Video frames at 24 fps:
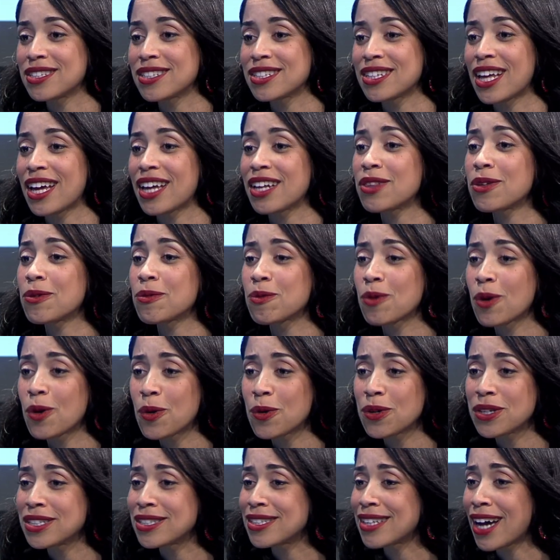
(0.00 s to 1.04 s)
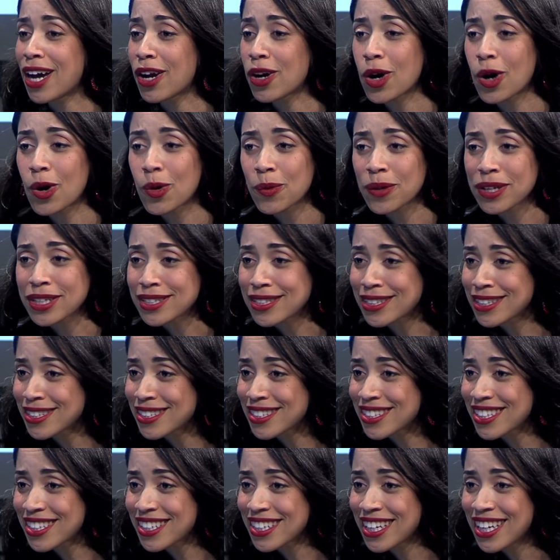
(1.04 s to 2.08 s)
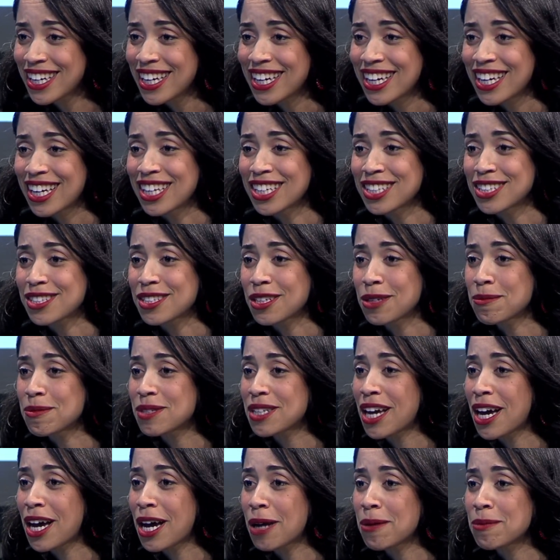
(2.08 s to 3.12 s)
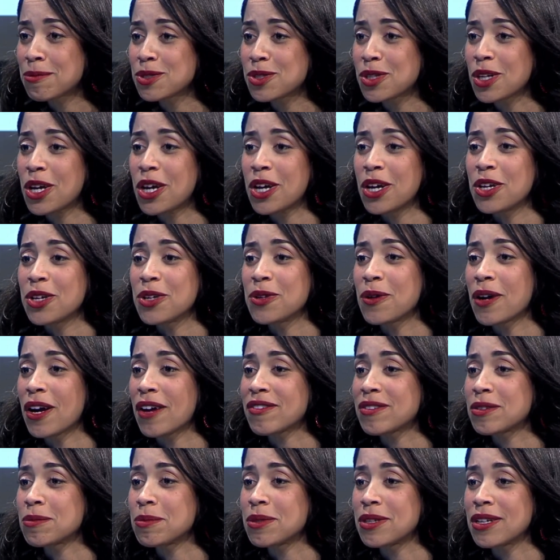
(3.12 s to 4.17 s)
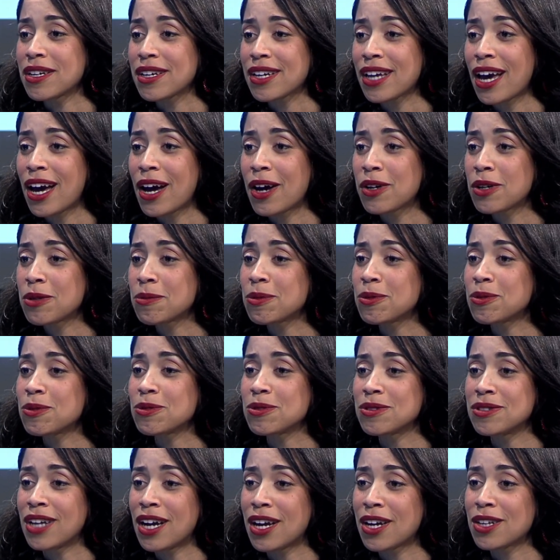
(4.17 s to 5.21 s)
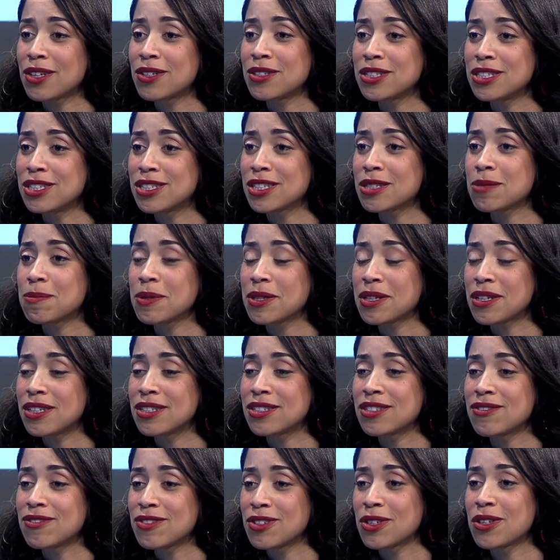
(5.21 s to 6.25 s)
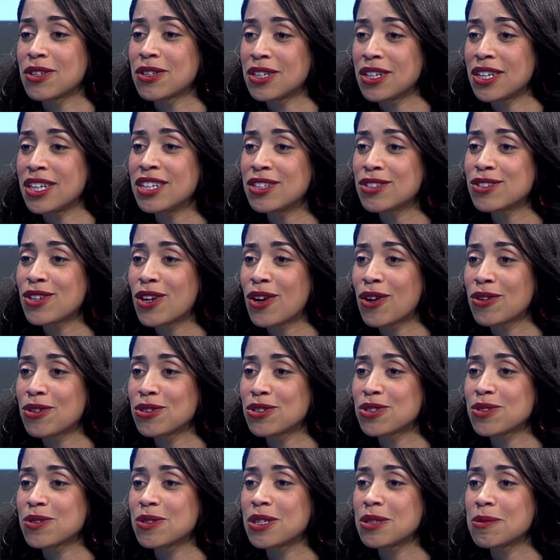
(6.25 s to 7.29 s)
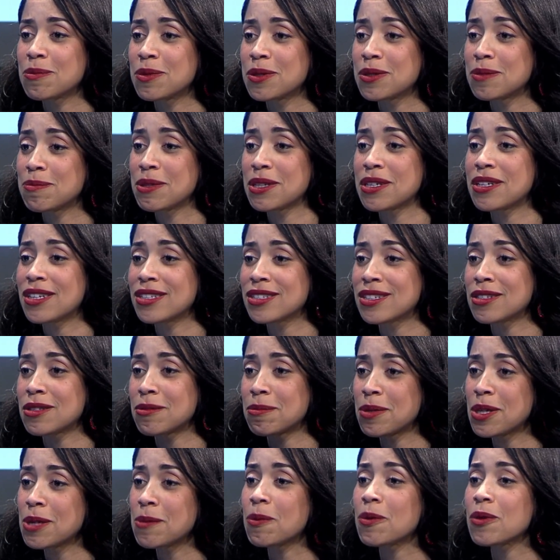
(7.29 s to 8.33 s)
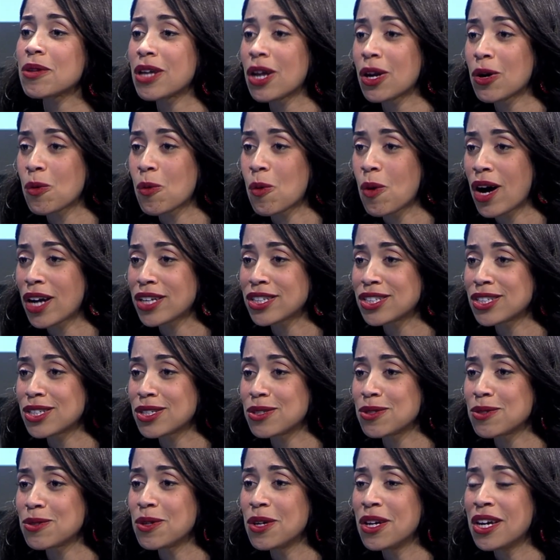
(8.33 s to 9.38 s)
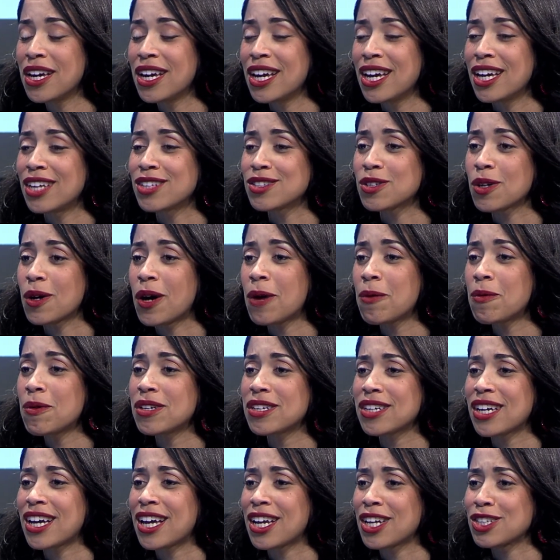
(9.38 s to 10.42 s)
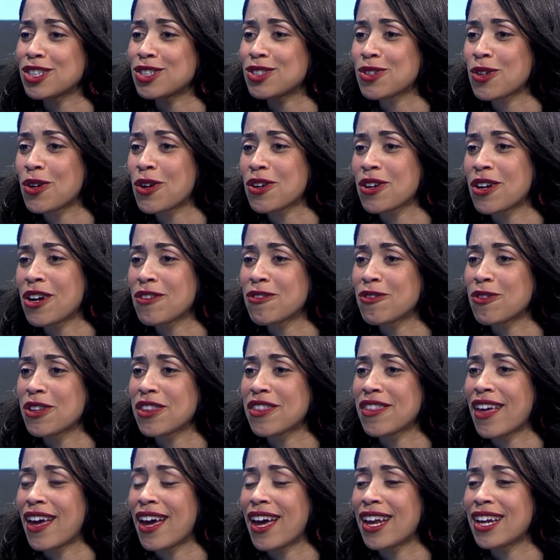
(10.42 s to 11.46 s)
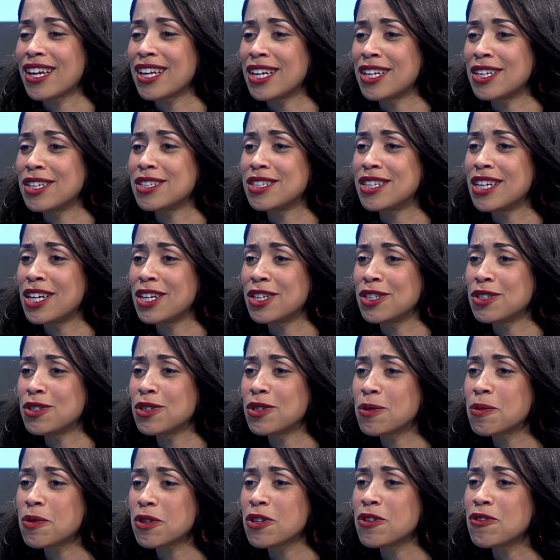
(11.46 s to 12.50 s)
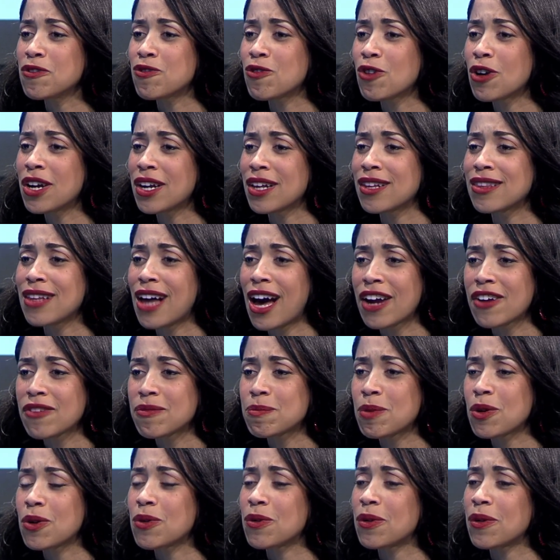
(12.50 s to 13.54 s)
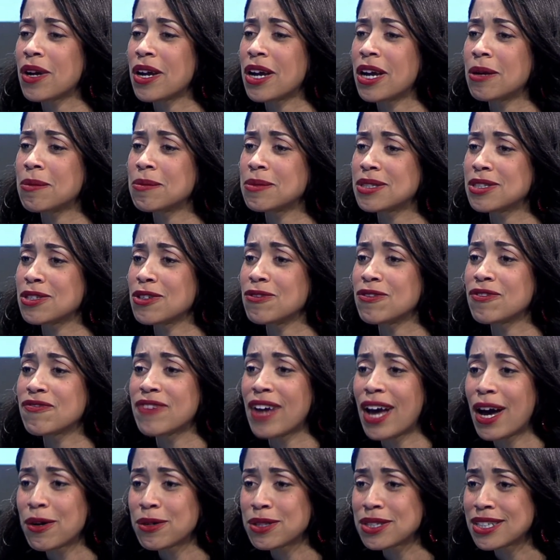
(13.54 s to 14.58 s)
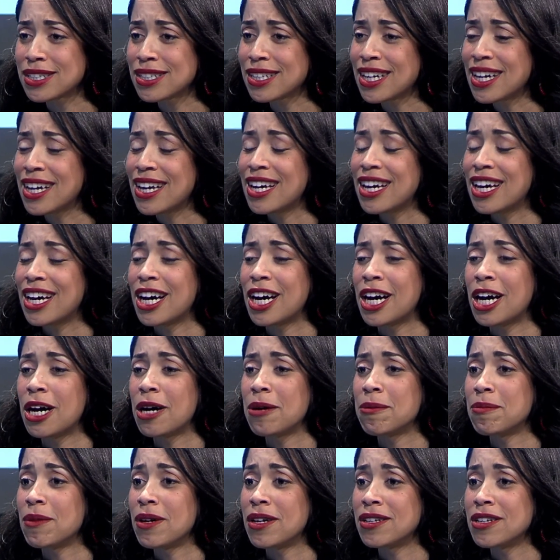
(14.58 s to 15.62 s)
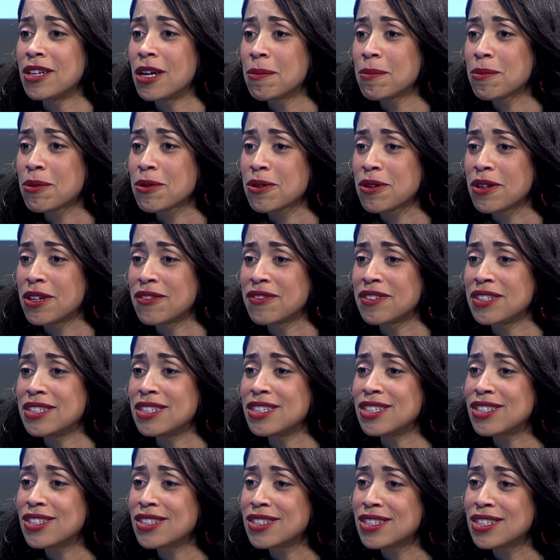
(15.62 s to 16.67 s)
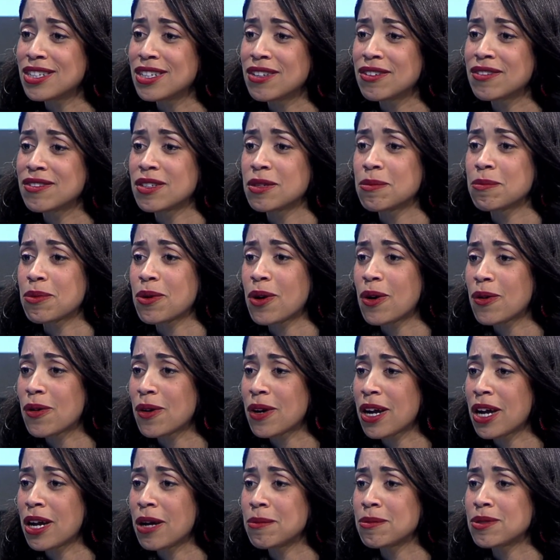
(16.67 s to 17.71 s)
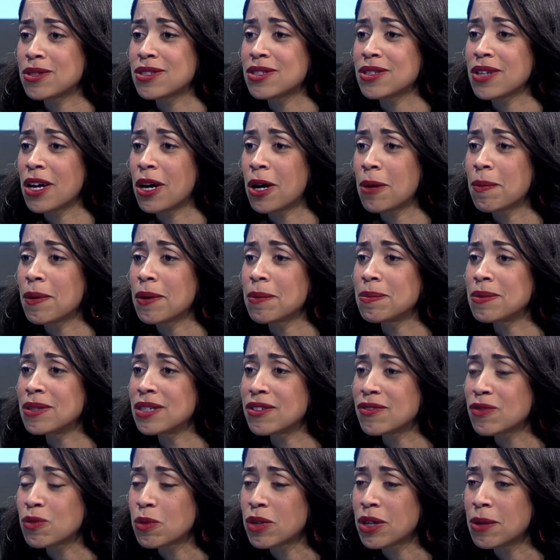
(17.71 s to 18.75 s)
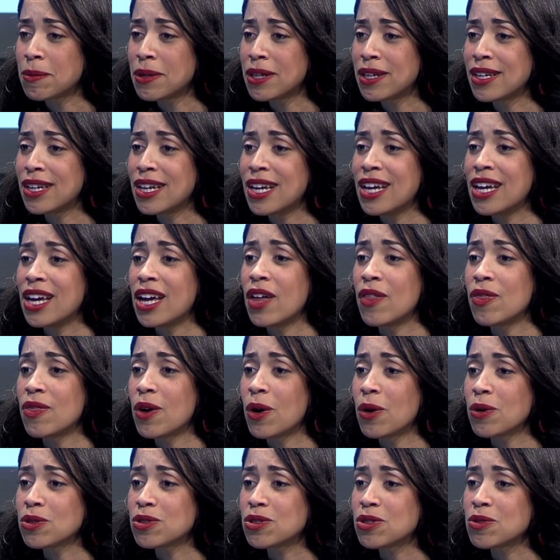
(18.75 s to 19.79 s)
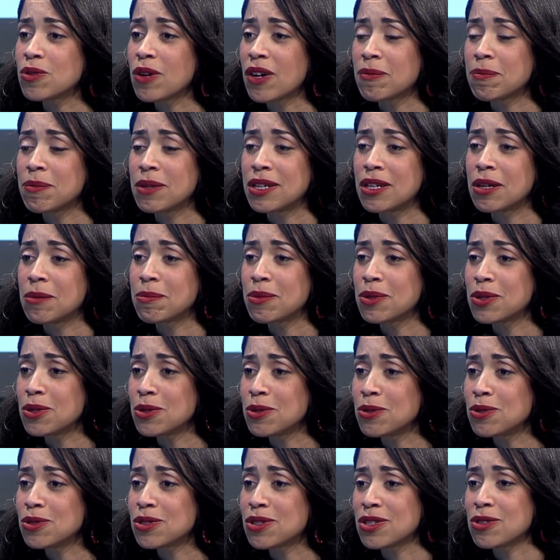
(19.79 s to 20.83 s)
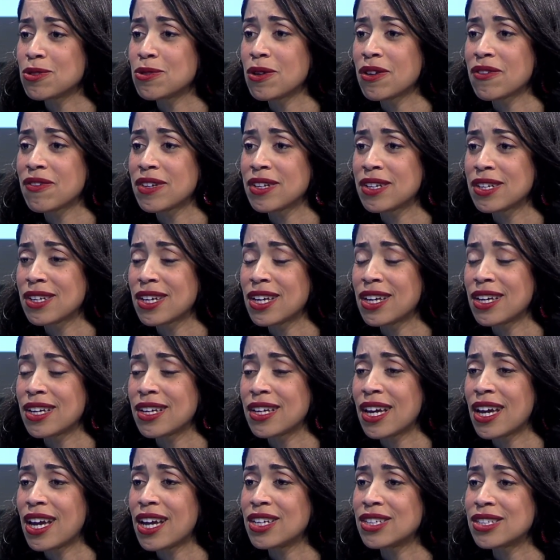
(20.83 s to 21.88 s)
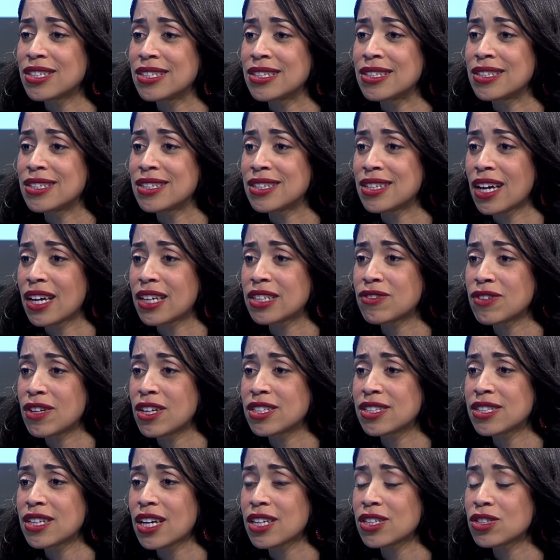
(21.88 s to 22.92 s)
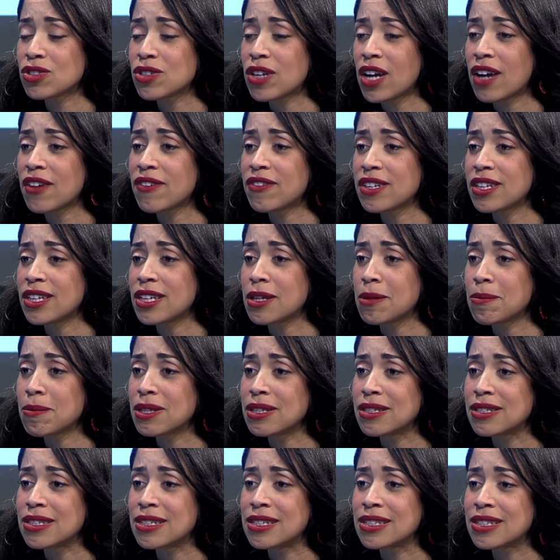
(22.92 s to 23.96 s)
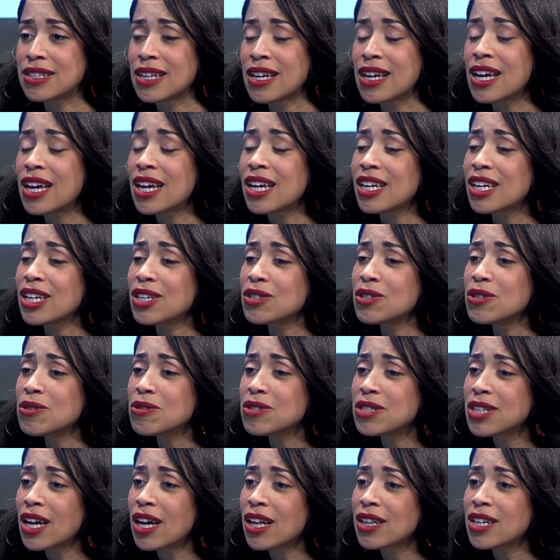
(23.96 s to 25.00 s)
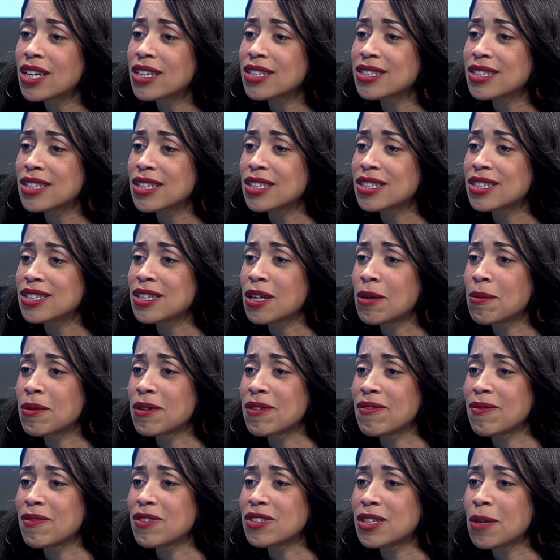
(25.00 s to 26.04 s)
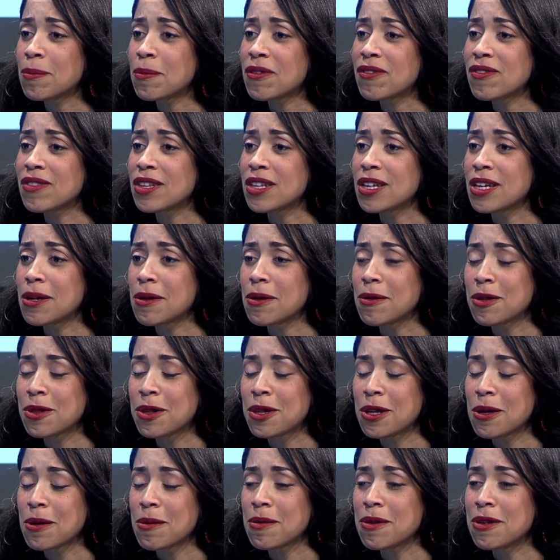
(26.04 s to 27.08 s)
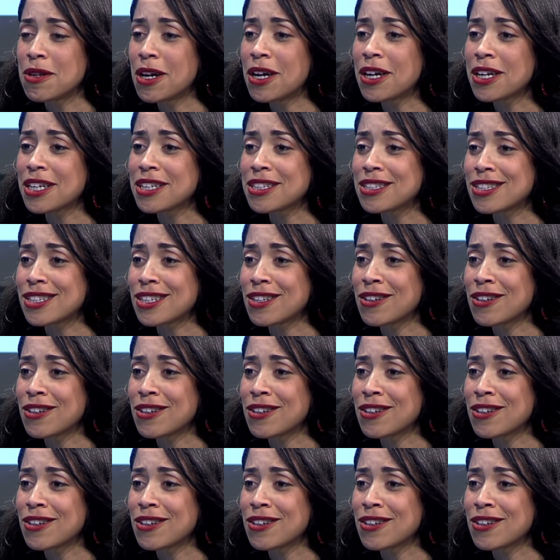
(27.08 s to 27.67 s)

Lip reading: is that the road is not always easy, and sometimes you have to be accountable, not only just because of your internal strength, but because of the people that are watching you. And so I want to kind of start off with that. You've run a lot of programs, you've founded a number of initiatives and programs to help uplift women and those who have been abused, who have been engaged in the sex trafficking business. Can you tell us some of the nuggets